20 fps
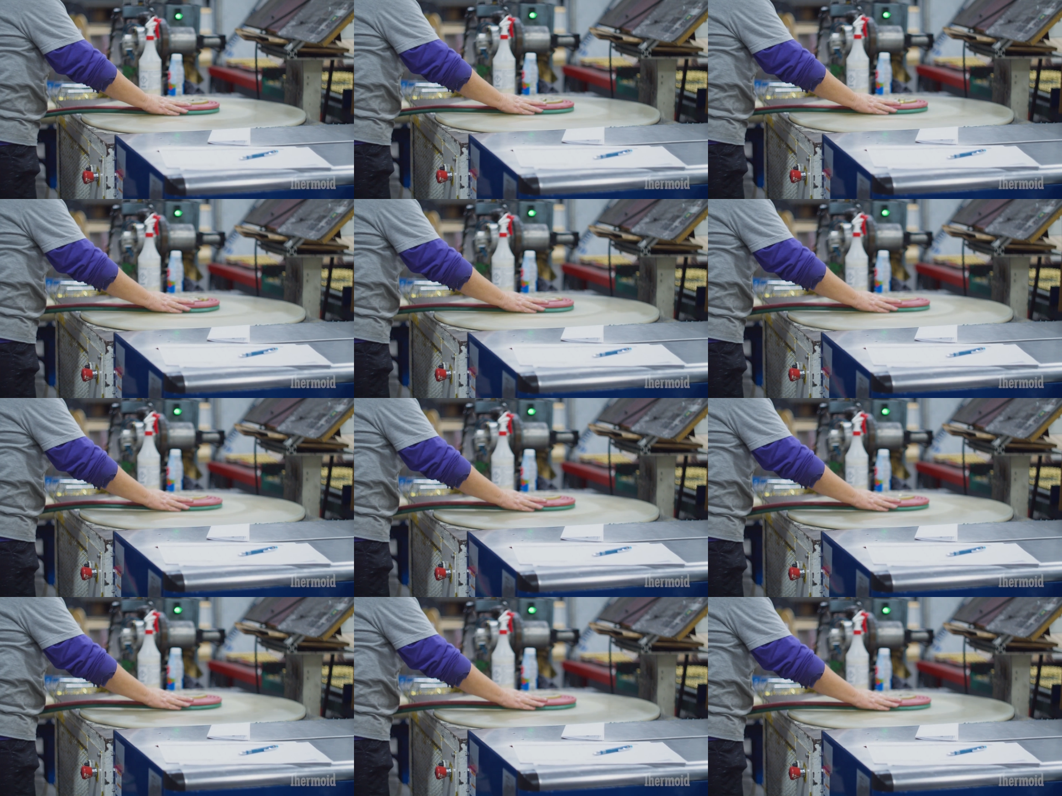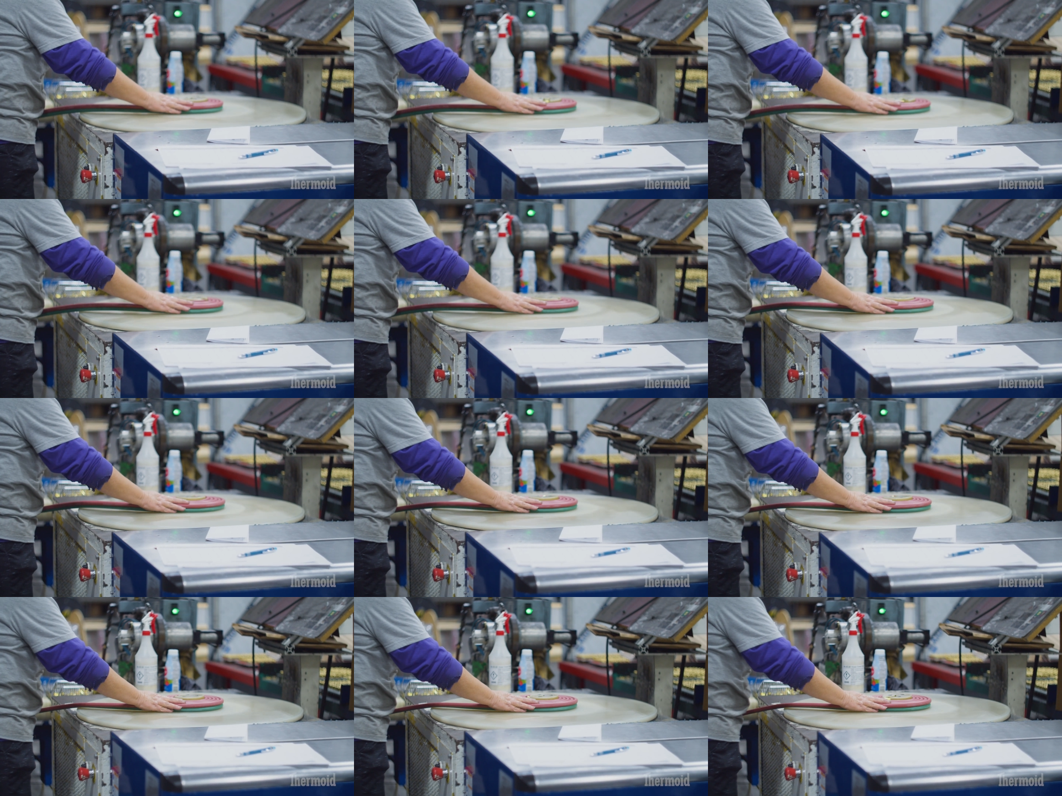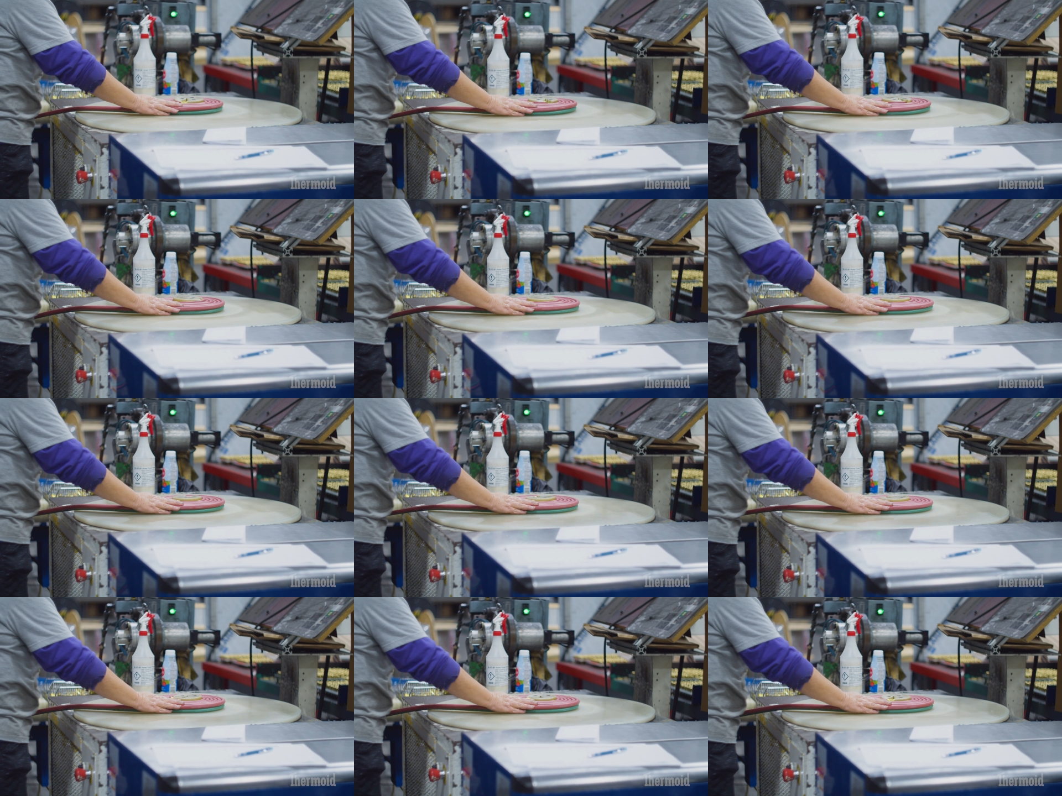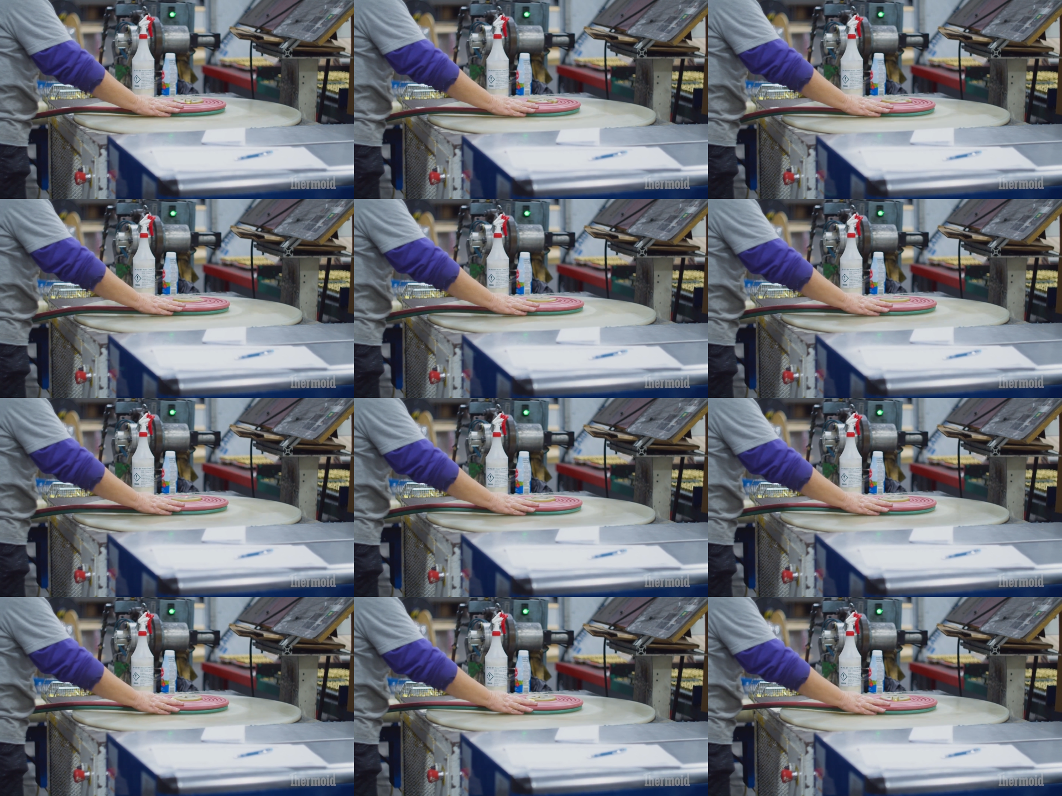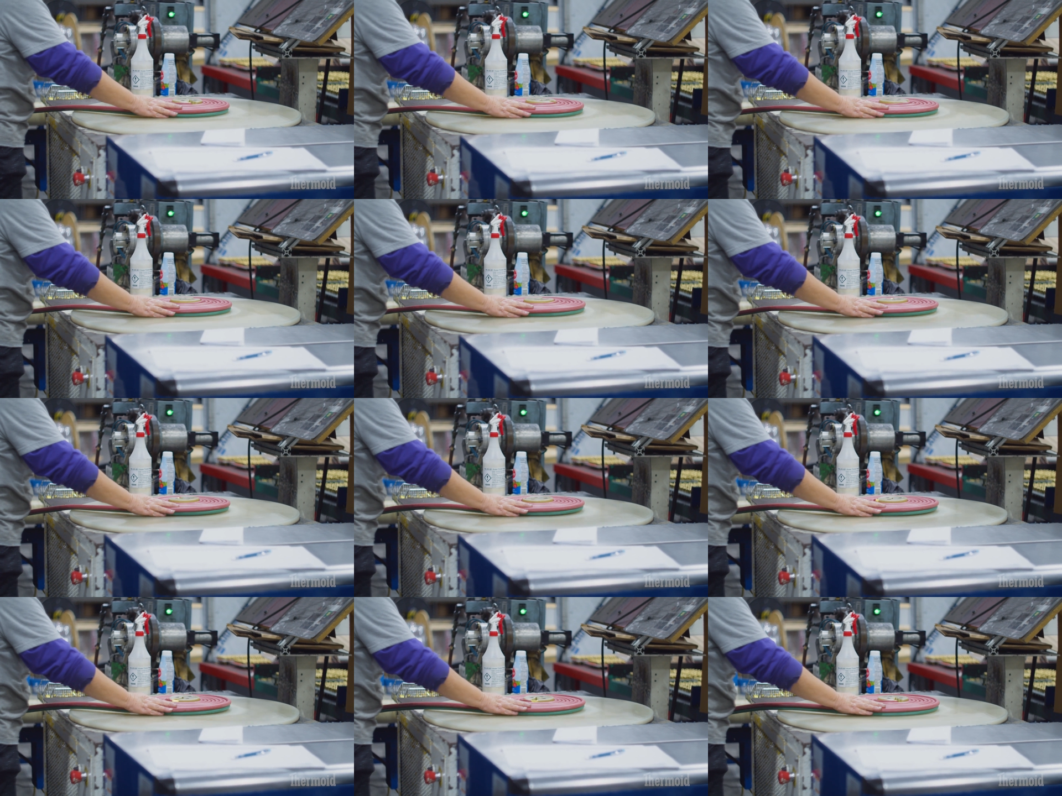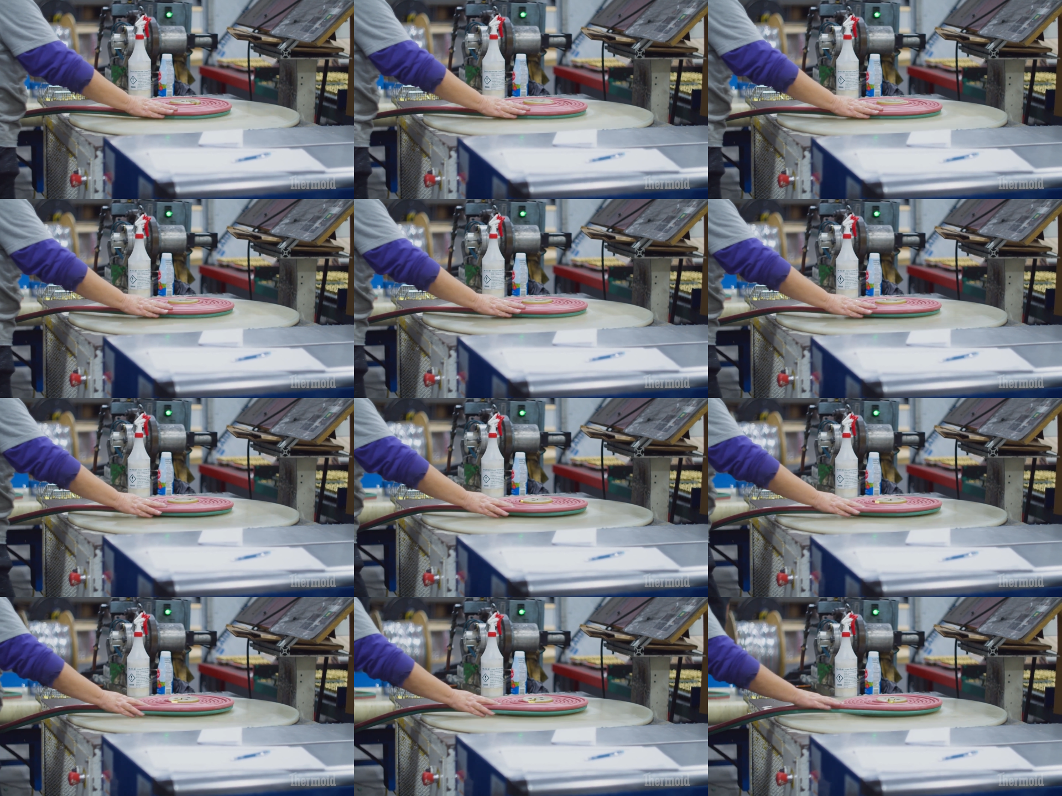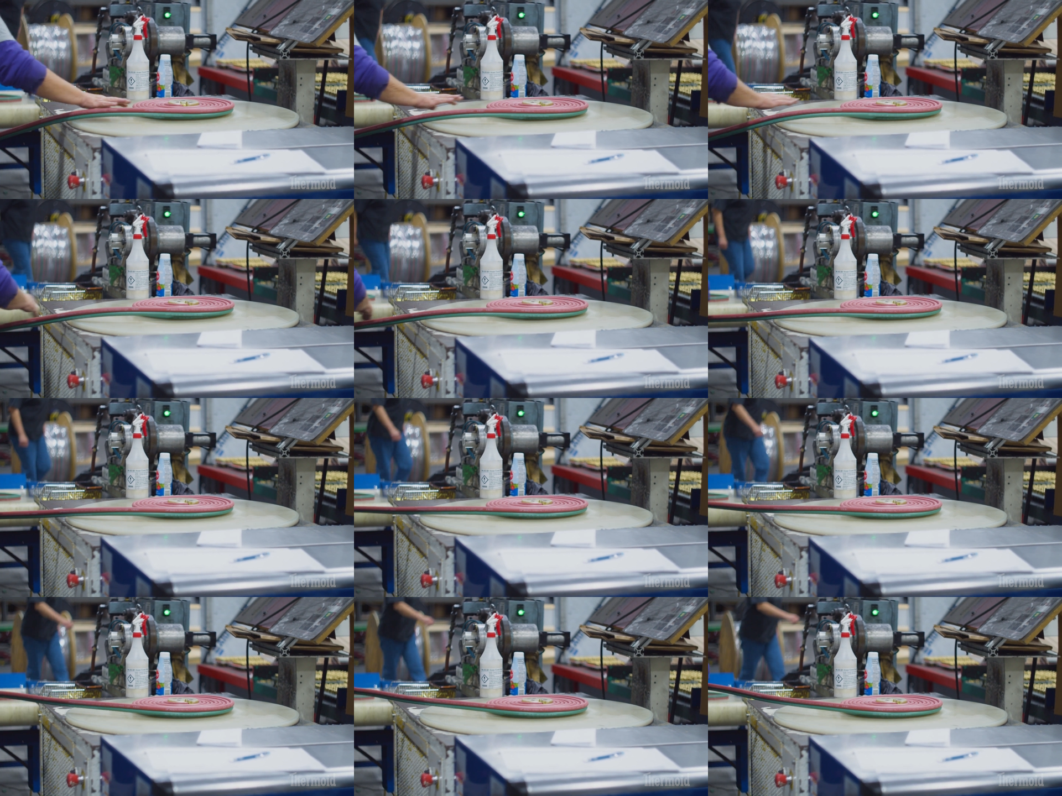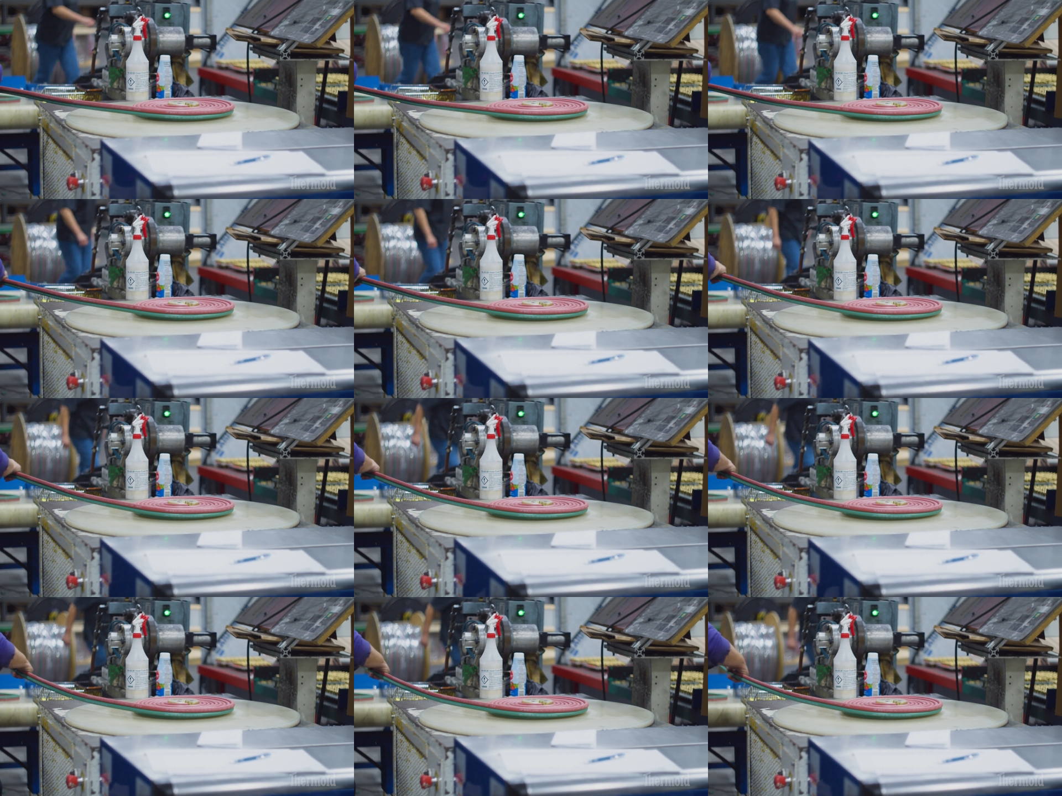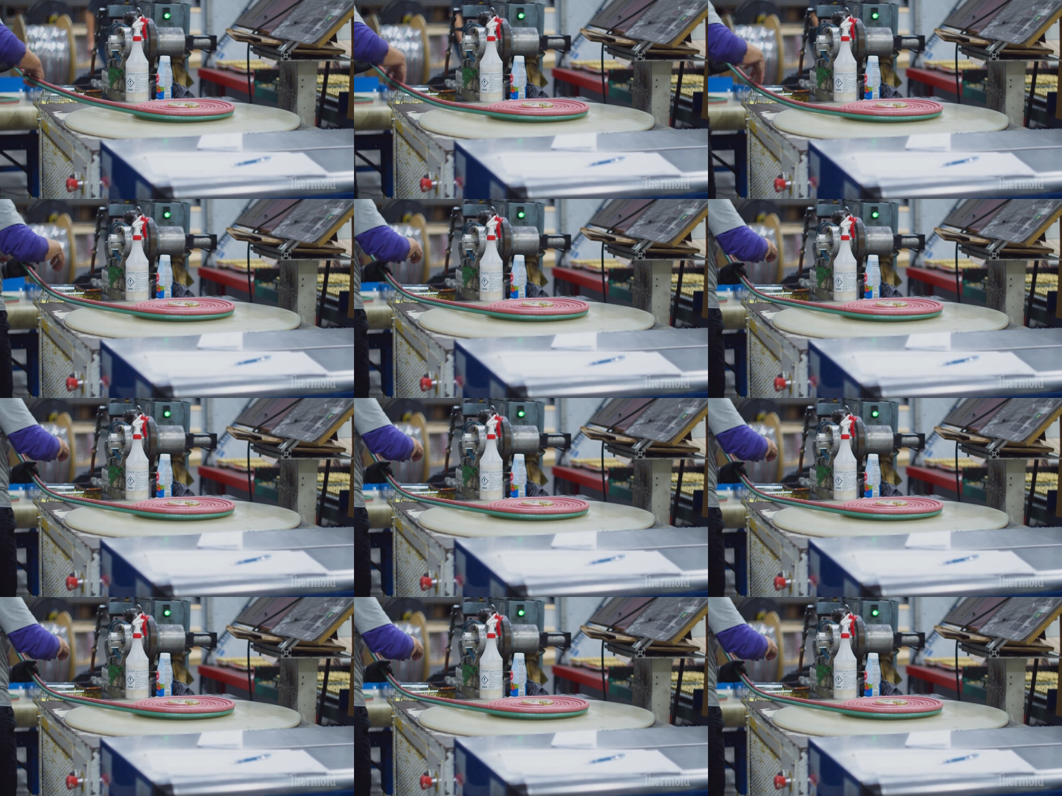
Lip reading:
(no speaker visible)